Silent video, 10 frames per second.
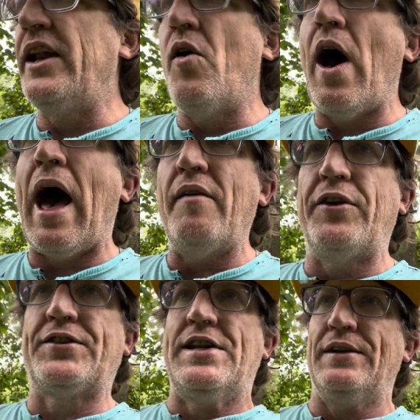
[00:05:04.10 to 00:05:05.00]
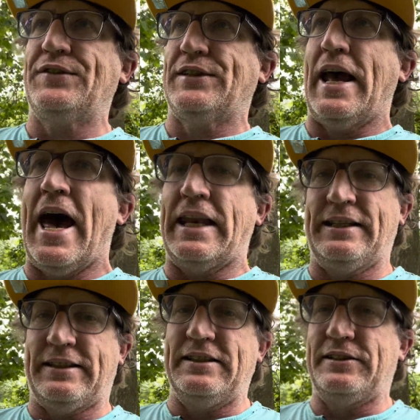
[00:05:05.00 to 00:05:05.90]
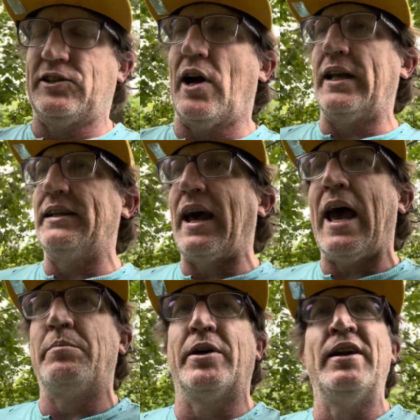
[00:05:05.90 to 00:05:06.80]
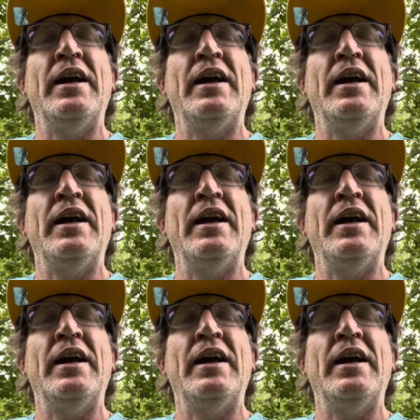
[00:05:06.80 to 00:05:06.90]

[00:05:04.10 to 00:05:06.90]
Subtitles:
don't have enough status as Johnny Dagburn.